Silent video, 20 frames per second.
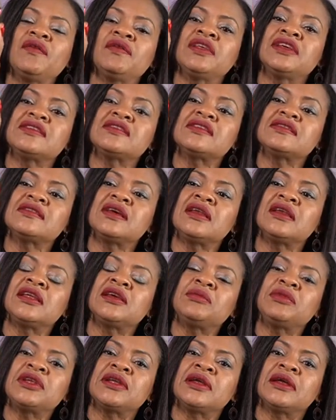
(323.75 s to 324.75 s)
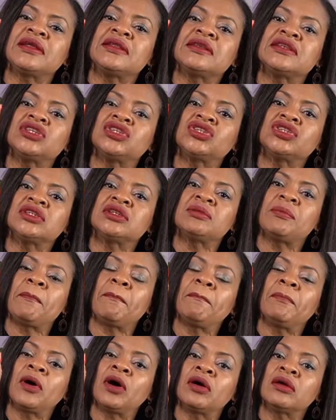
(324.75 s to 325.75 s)
This is a limited edition
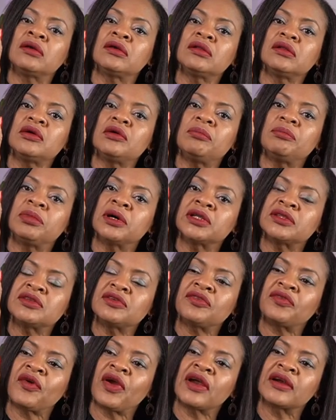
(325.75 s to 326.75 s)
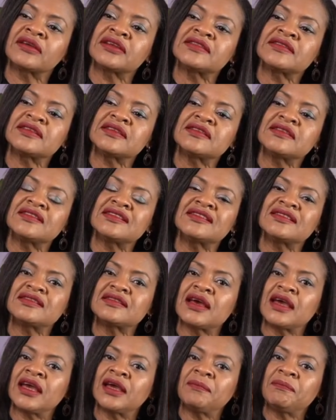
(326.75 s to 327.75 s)
bottle, but the fragrance is the
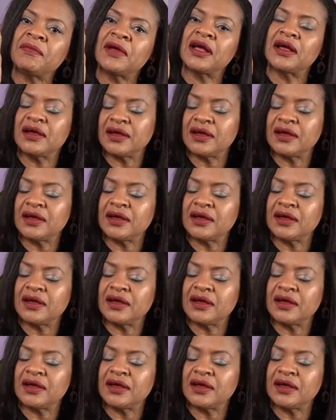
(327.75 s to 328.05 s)
same.